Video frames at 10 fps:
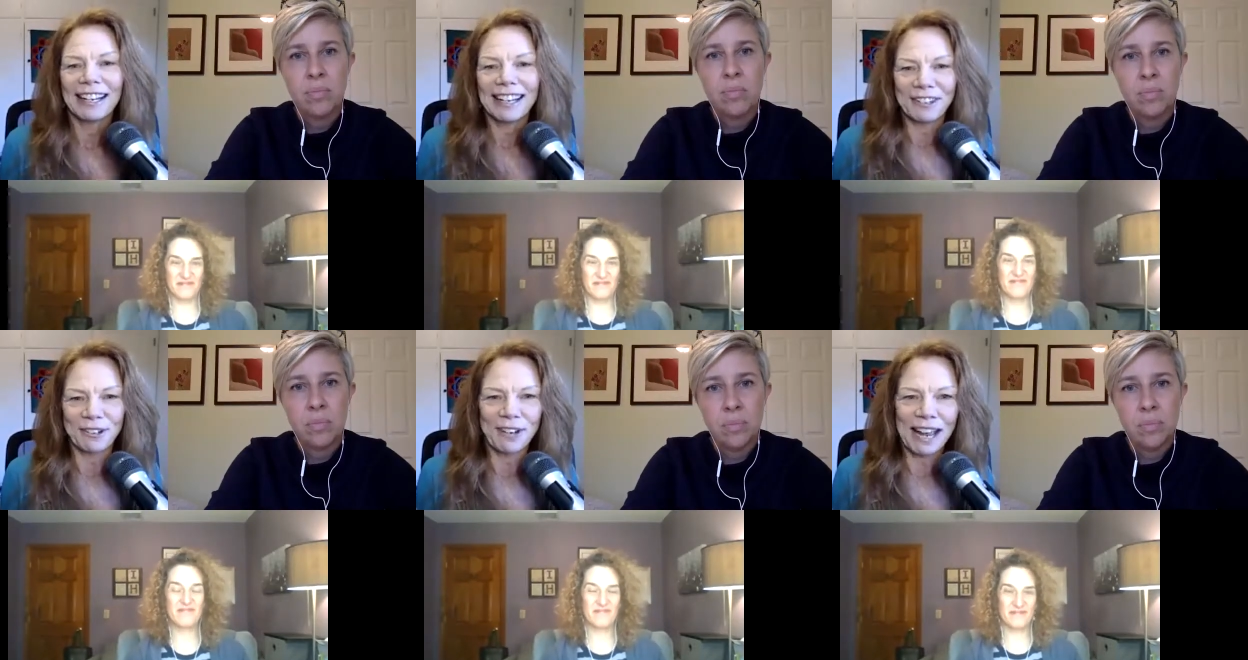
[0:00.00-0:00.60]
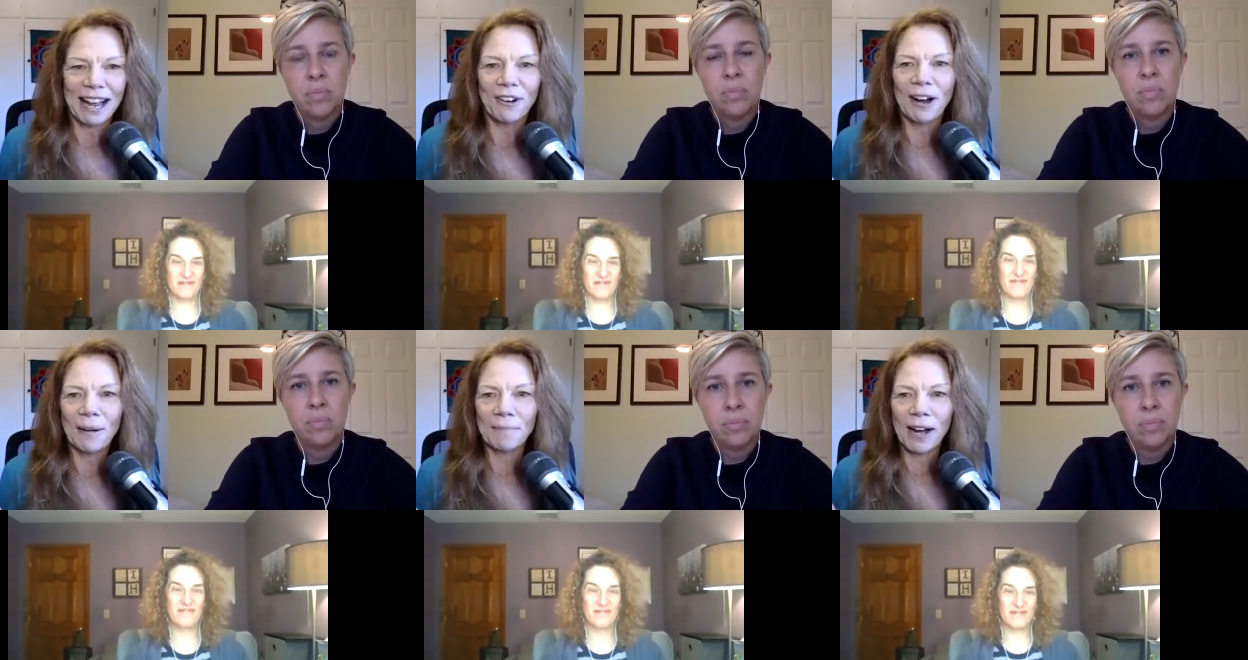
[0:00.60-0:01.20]
Speaker 1: and so now
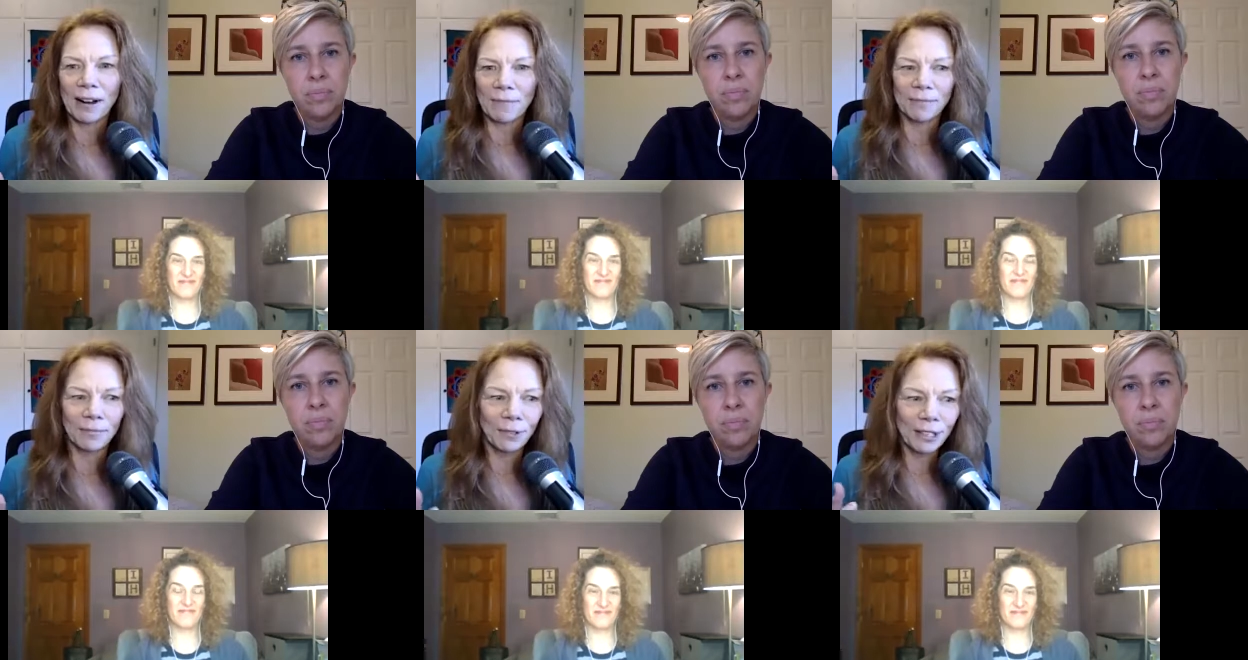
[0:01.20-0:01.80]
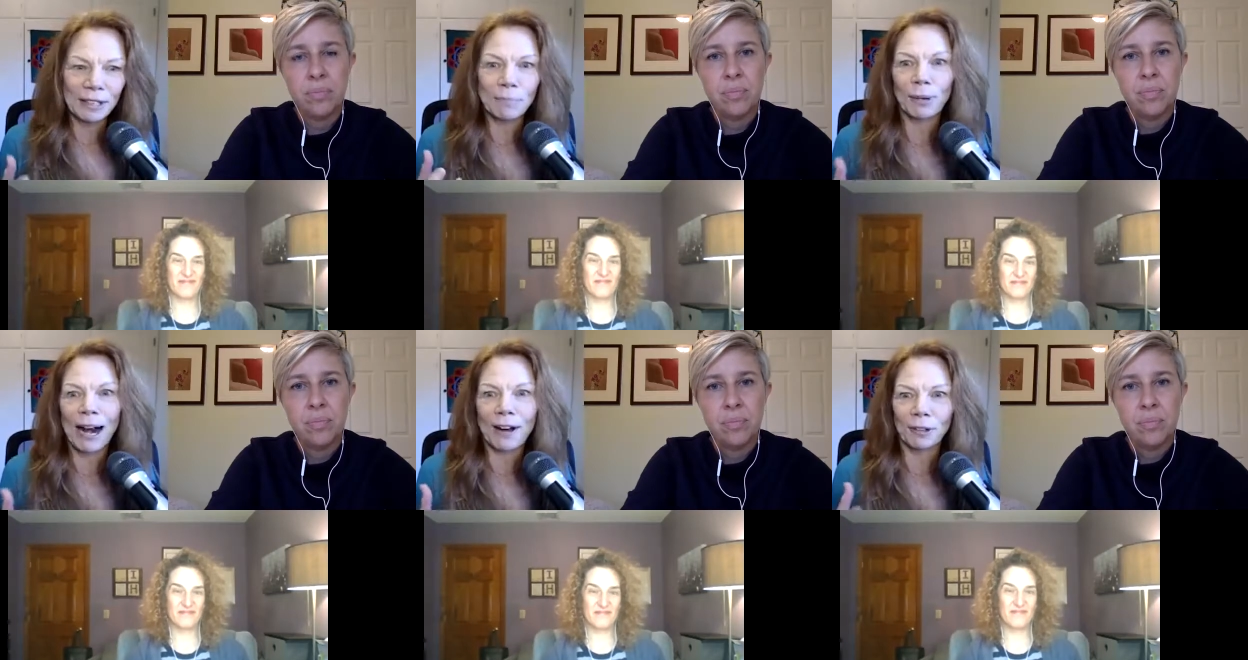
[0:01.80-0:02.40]
i'm i'm really
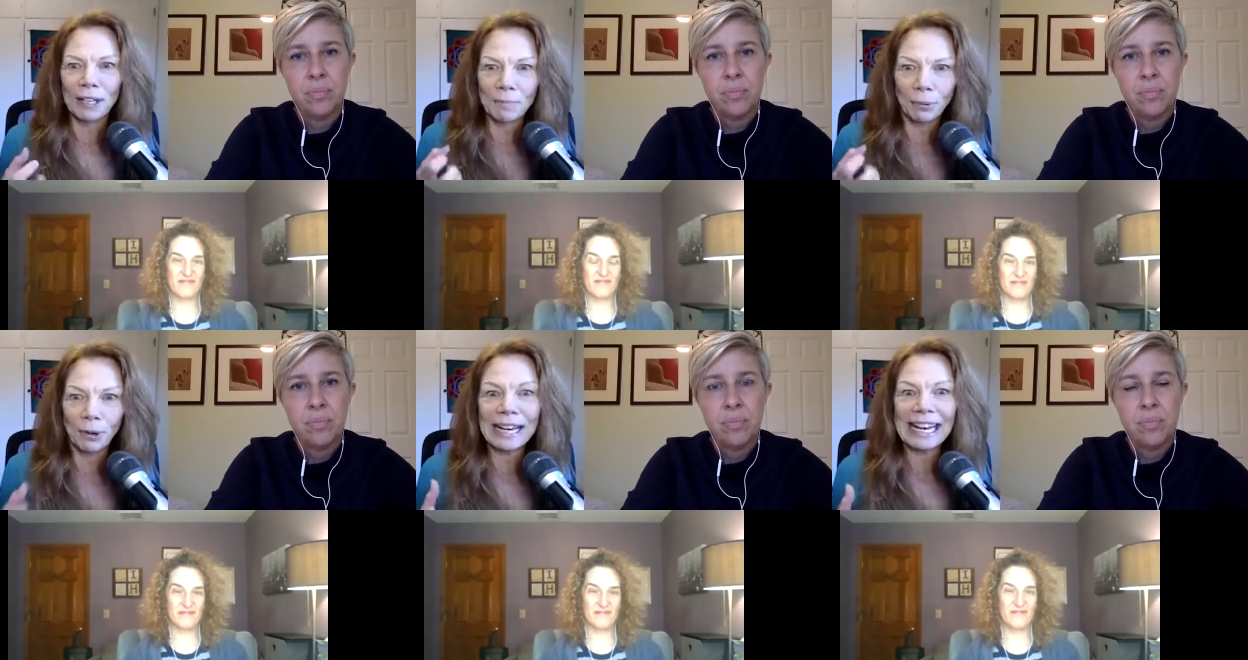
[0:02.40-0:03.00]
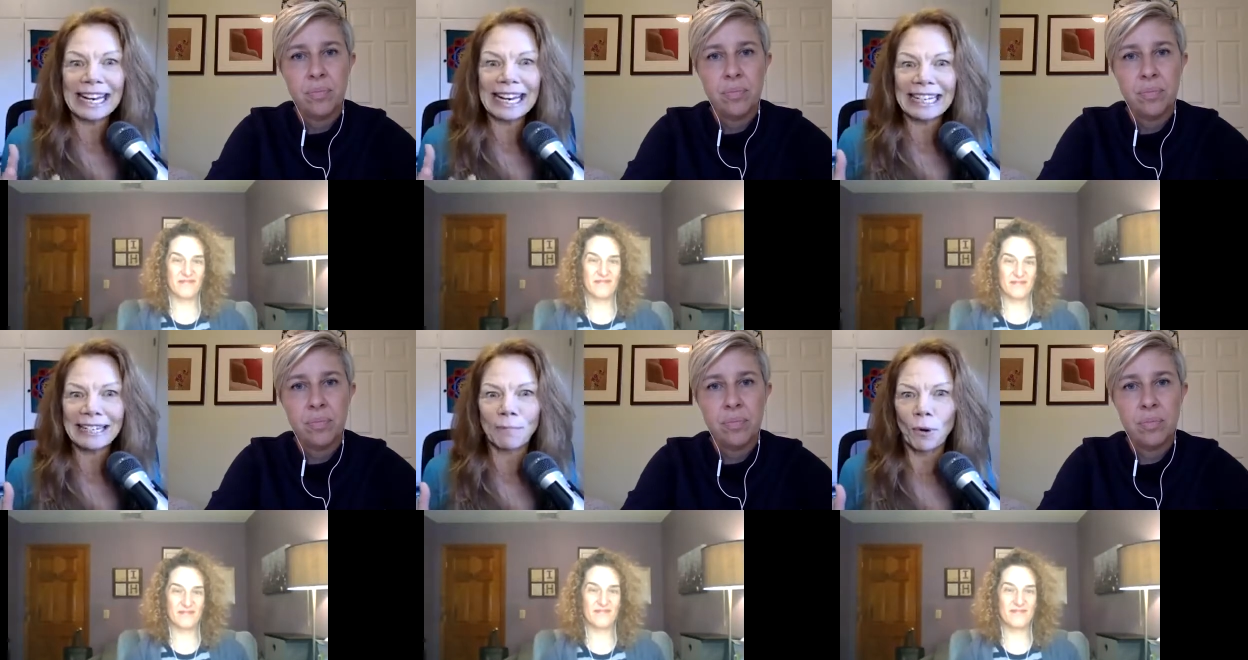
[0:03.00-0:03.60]
proudly bringing
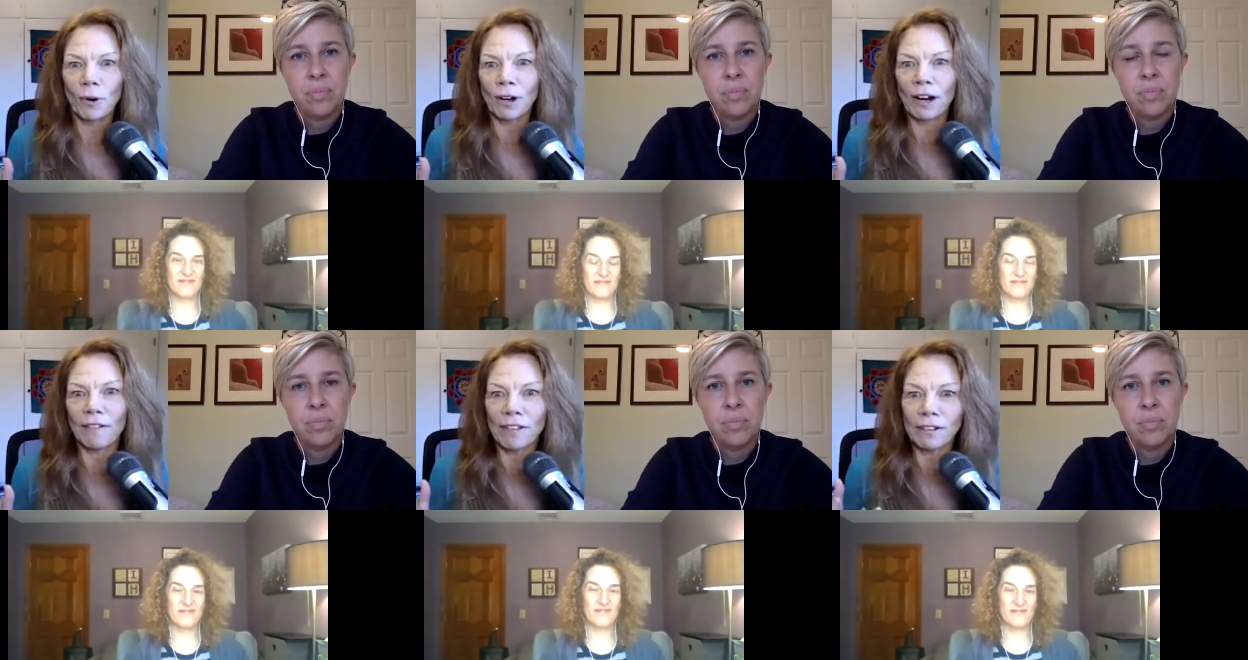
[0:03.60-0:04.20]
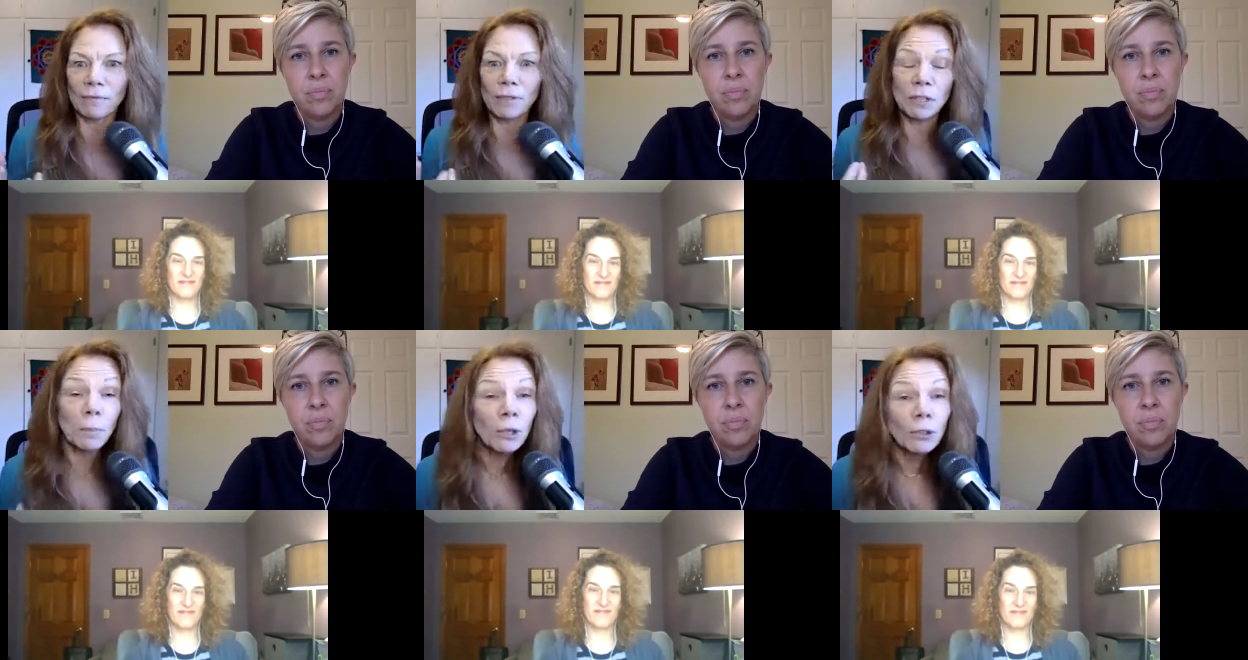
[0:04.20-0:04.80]
in more of the the
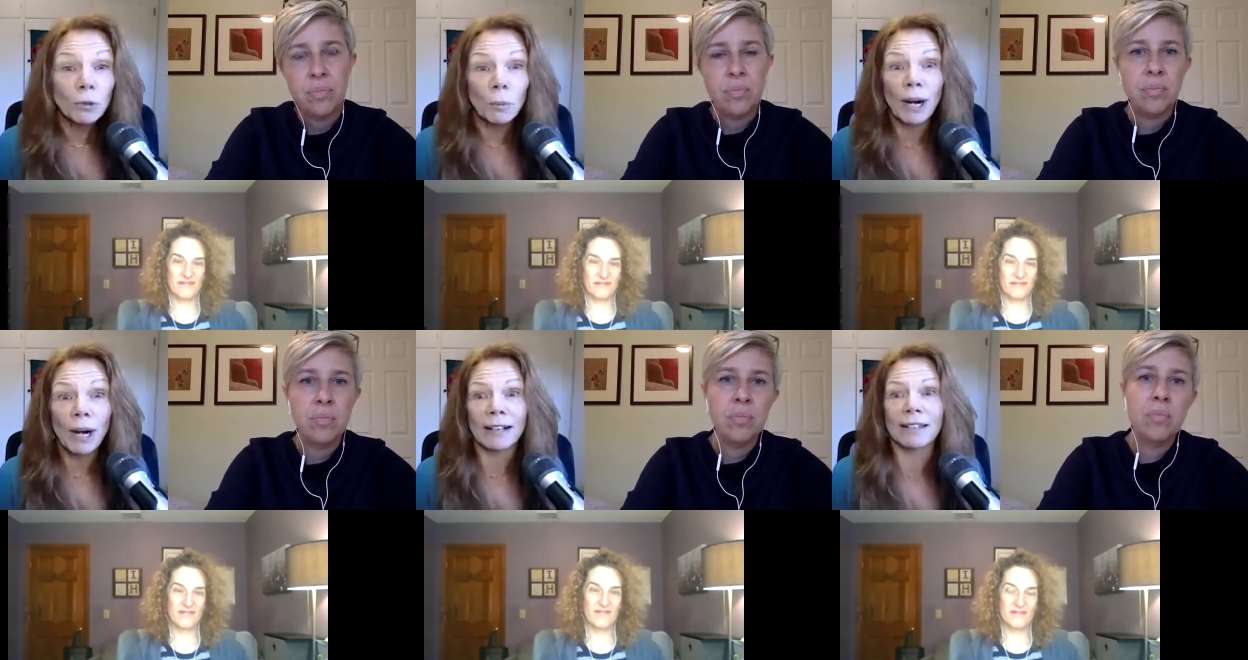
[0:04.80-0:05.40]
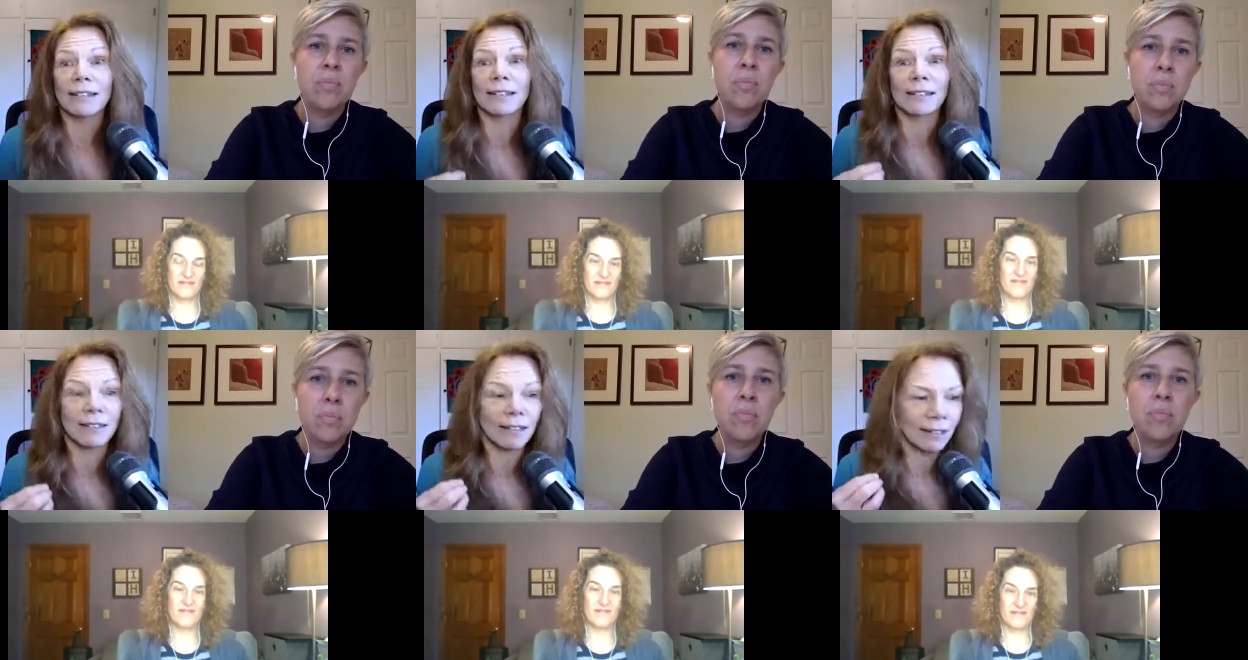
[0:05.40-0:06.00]
spiritual
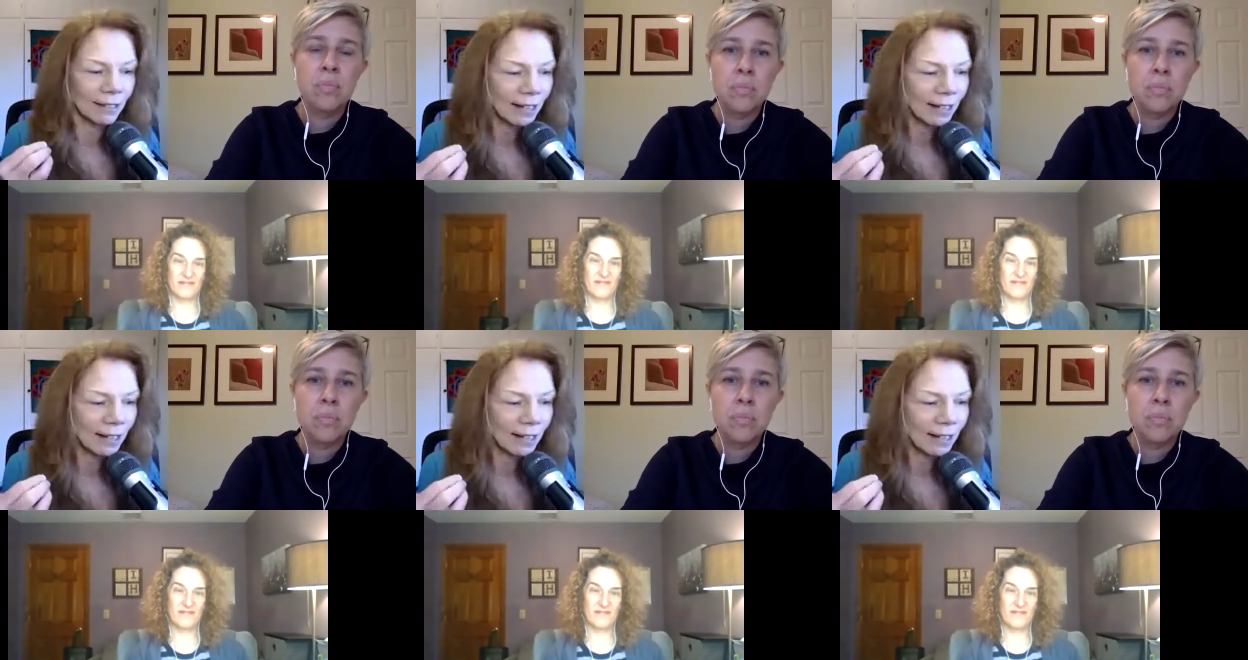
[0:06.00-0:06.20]
practices the